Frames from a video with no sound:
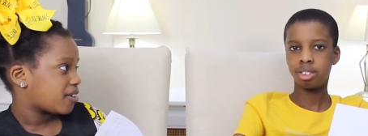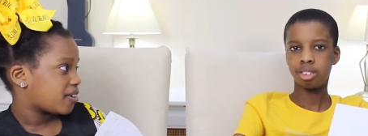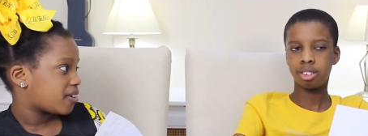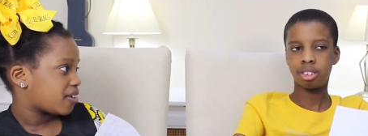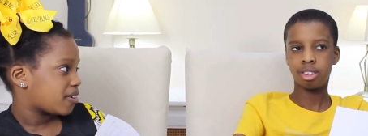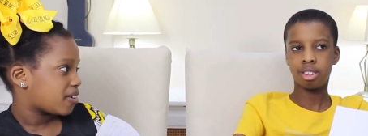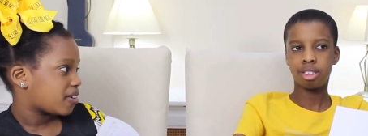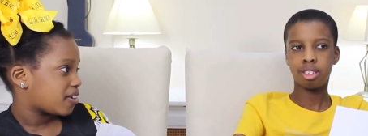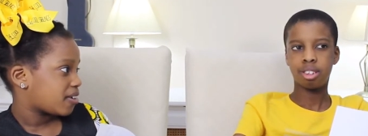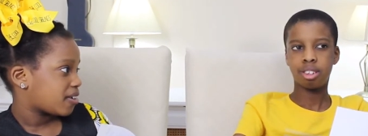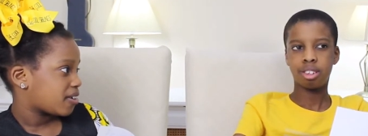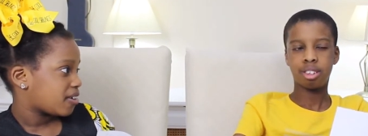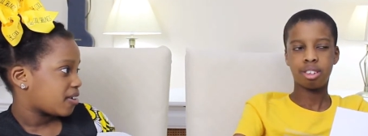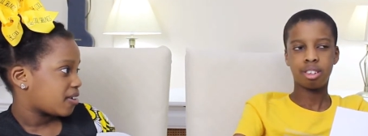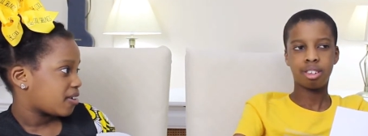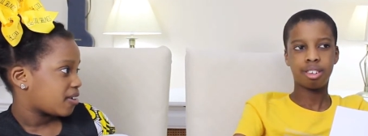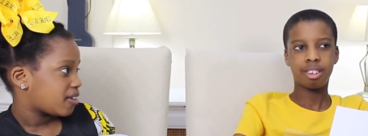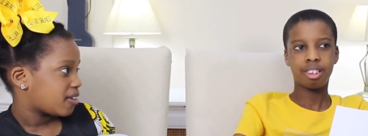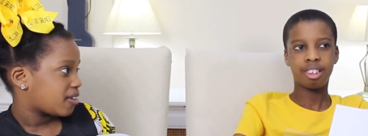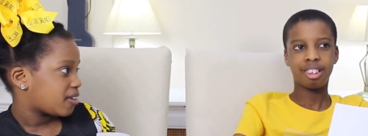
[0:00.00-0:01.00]

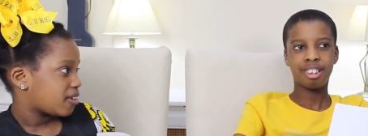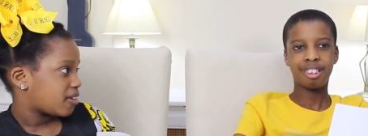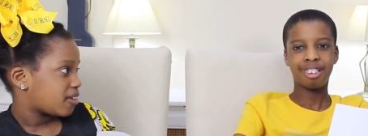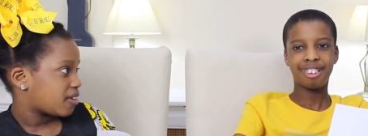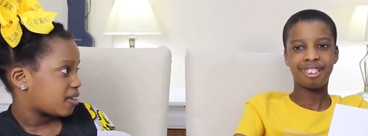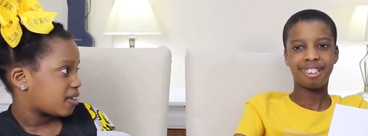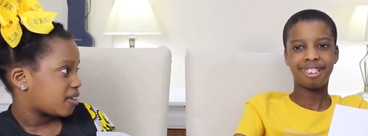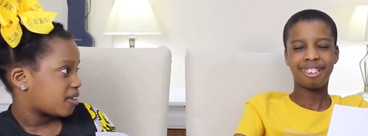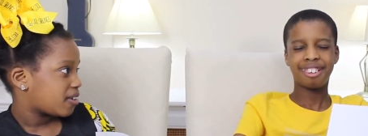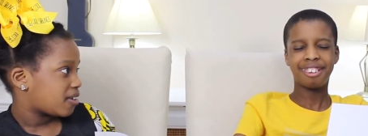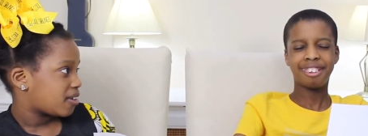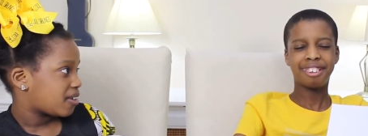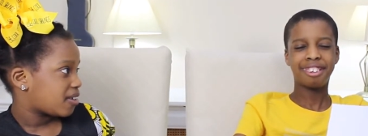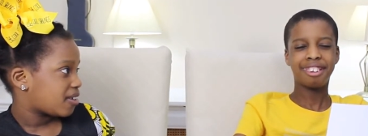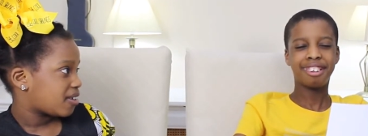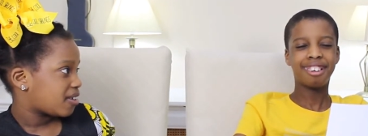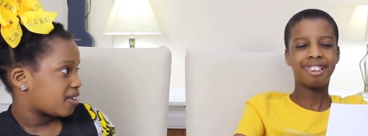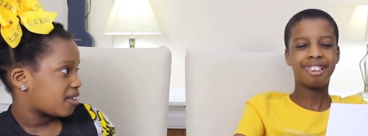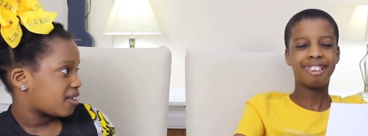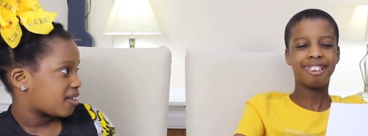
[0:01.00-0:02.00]

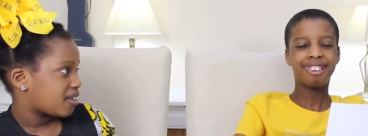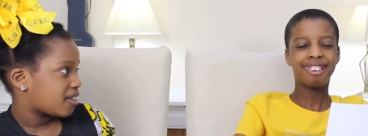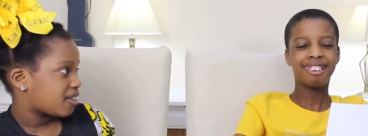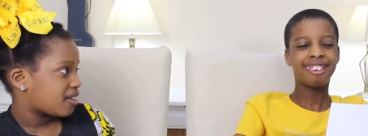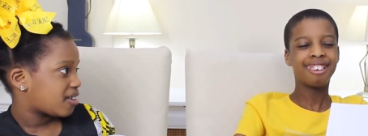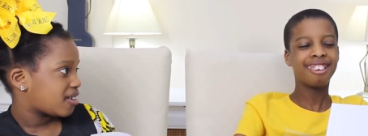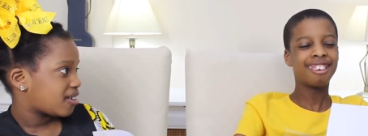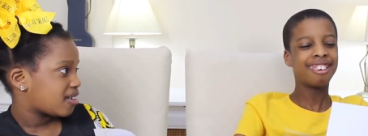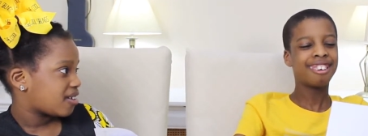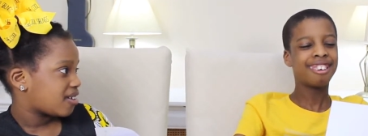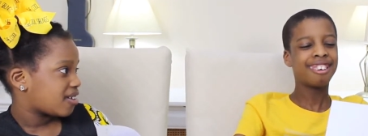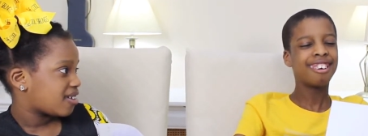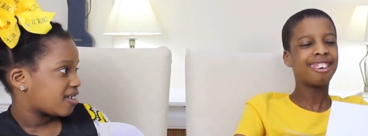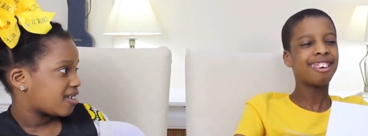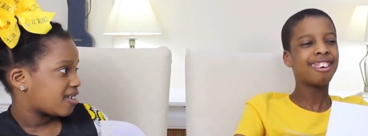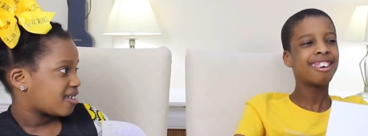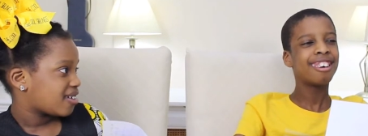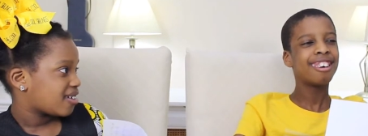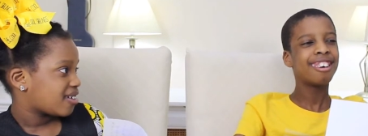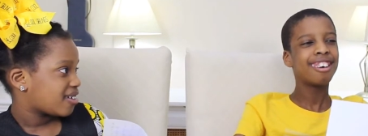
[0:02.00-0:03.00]

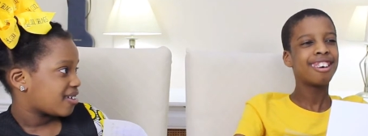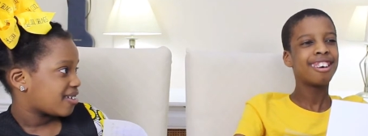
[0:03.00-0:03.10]
Nothing is said.